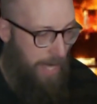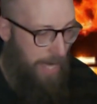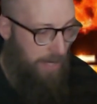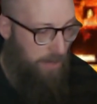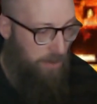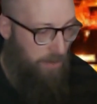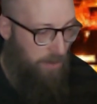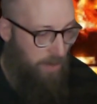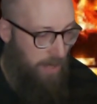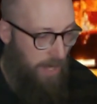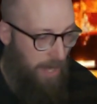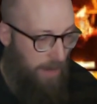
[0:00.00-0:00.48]

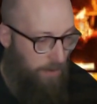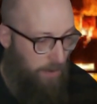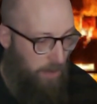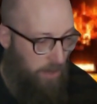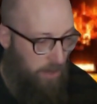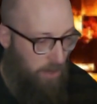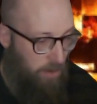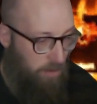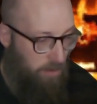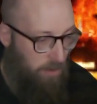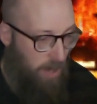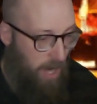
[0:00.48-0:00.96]

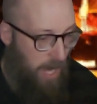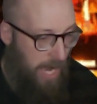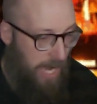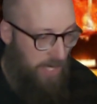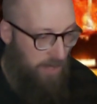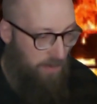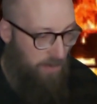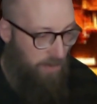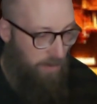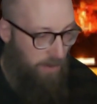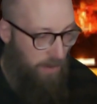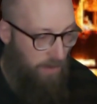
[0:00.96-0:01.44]
effort to
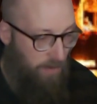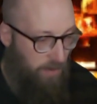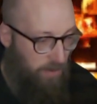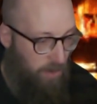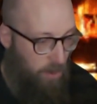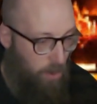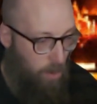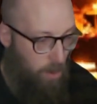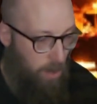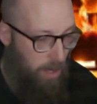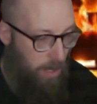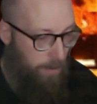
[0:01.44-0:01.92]
rise from the
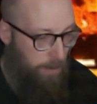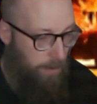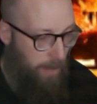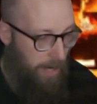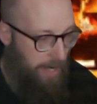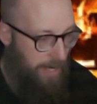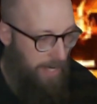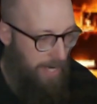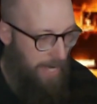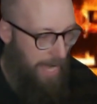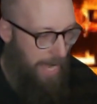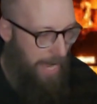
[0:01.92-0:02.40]
floor
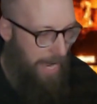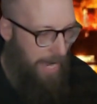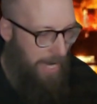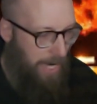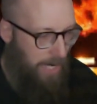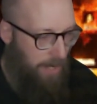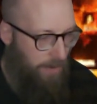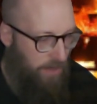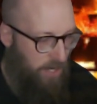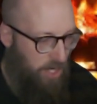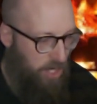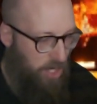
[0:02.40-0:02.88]
by the
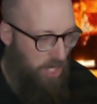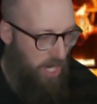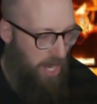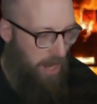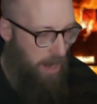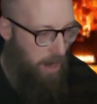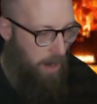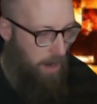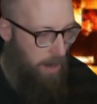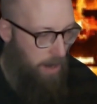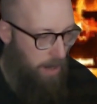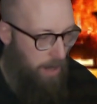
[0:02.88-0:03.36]
aid of a
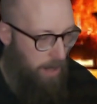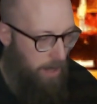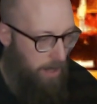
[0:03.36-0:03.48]
chair.